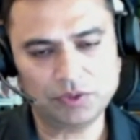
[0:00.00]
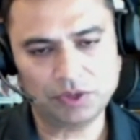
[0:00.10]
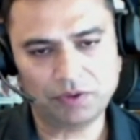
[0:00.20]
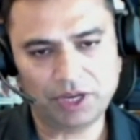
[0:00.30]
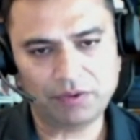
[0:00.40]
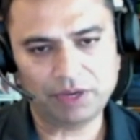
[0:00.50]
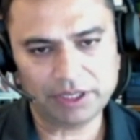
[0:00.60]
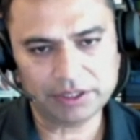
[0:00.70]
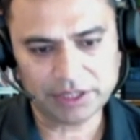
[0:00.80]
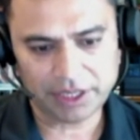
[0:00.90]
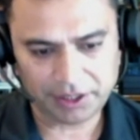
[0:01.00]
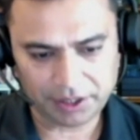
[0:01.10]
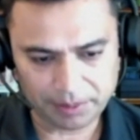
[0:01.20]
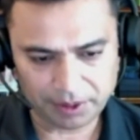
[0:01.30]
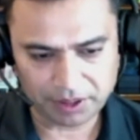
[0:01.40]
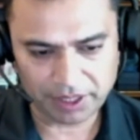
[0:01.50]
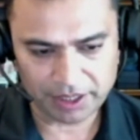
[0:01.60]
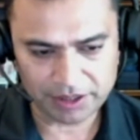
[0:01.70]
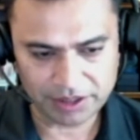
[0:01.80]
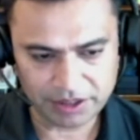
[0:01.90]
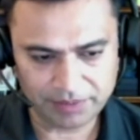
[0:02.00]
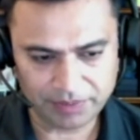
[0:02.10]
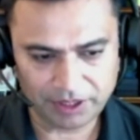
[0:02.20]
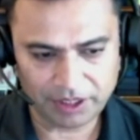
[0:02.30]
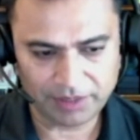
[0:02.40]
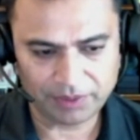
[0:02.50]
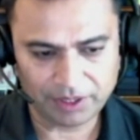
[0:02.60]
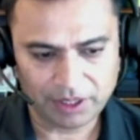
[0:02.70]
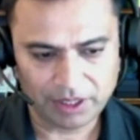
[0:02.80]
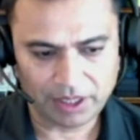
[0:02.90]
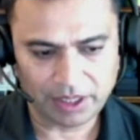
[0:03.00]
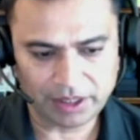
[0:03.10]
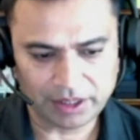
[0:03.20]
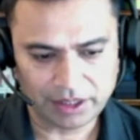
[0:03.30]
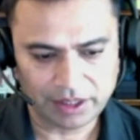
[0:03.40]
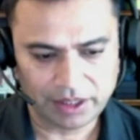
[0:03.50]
we are very very excited about that, um, and and